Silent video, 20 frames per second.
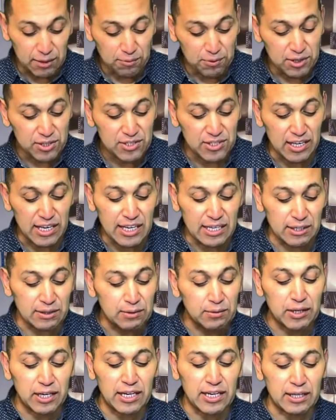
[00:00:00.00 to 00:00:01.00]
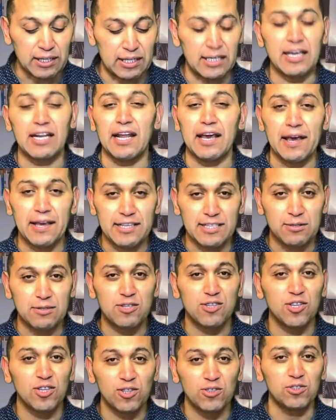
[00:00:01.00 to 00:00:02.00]
going to get his
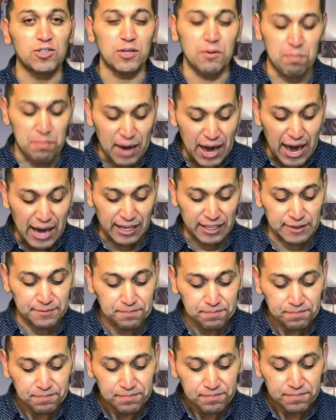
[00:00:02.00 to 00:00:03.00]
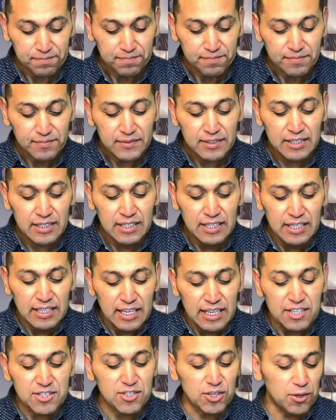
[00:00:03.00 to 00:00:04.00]
children back.
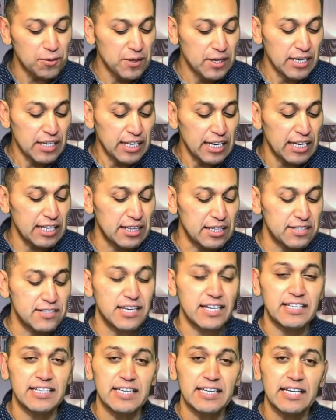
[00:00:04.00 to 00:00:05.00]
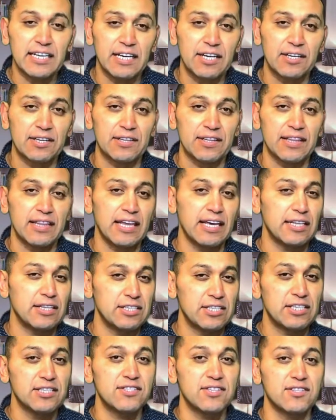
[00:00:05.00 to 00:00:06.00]
And so this idea here that
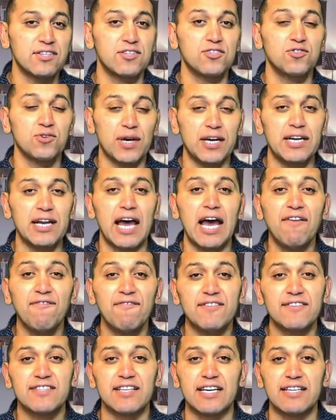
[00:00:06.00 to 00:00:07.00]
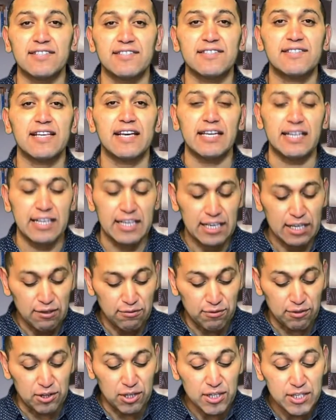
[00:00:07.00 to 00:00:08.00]
Jesus is trying to emphasize is that
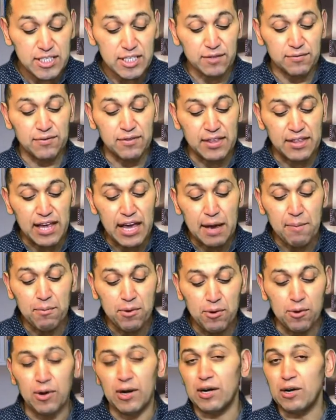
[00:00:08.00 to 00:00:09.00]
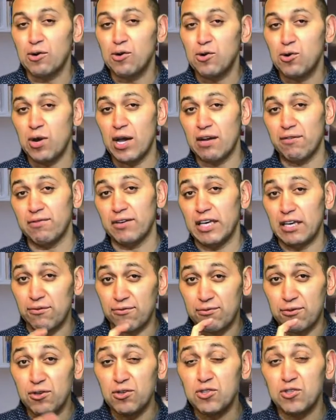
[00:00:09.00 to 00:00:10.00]
for those of them who have a
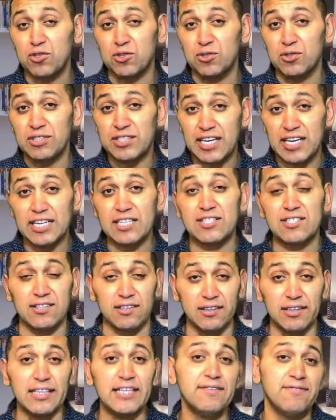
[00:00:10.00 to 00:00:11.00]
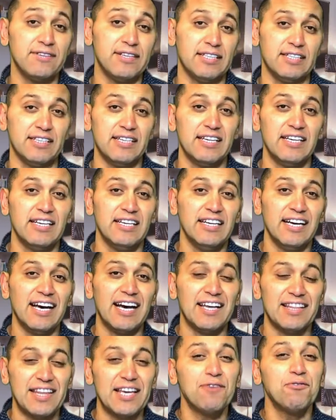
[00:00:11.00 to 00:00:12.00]
future tense living,
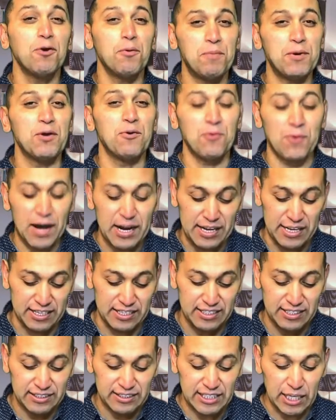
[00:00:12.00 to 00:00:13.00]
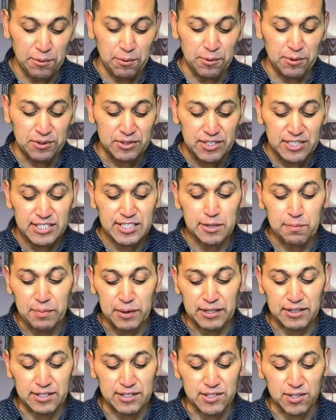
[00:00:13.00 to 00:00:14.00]
they will be ready. They will
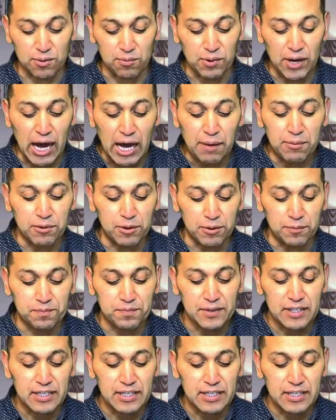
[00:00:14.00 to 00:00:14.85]
anticipate this arrival